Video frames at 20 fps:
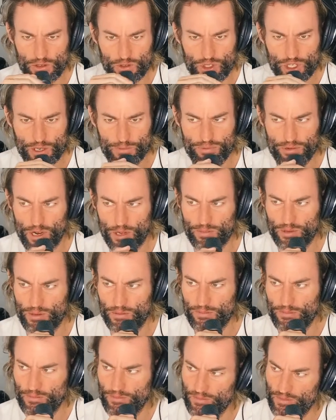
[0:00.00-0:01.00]
Culture
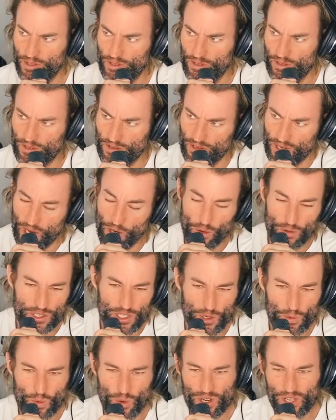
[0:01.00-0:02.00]
problem.
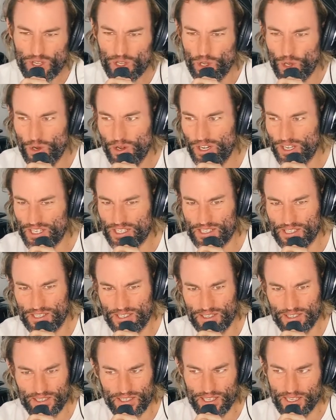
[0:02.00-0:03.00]
And also, what are
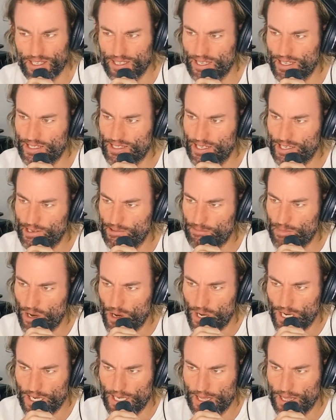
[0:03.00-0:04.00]
cooties? It's an
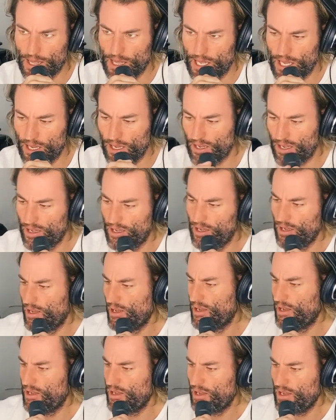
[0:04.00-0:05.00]
American thing.
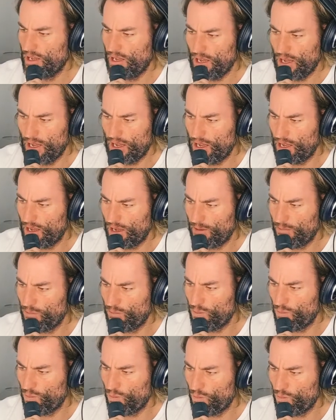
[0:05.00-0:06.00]

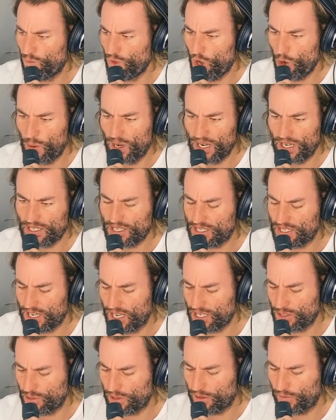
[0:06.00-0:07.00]
No one
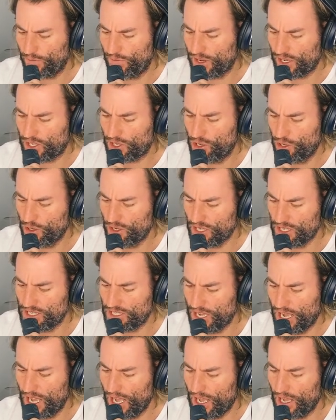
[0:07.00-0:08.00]
understands what the fuck
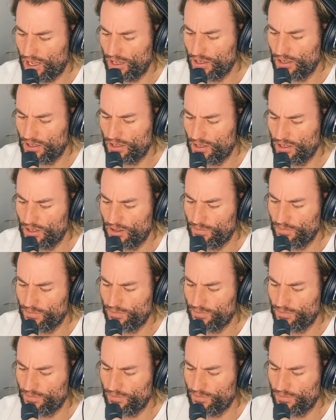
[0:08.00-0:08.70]
cooties are.